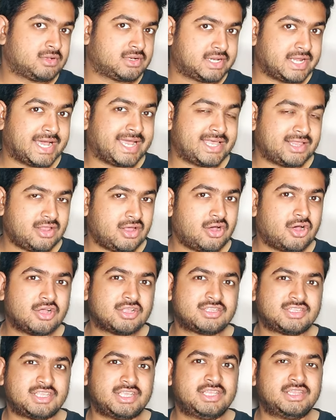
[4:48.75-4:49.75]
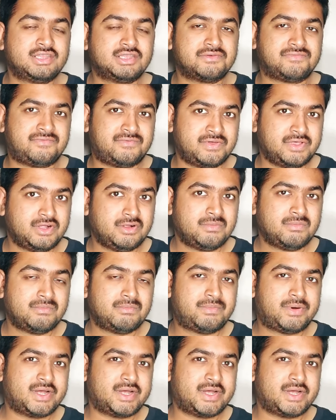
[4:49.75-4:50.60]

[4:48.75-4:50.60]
dialogues in the film,